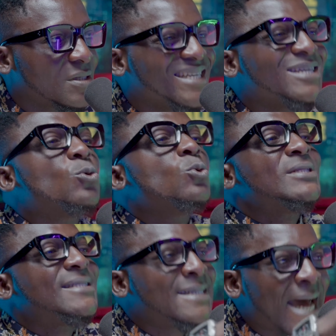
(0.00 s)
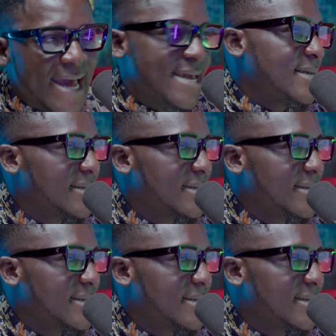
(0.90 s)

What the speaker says: He go die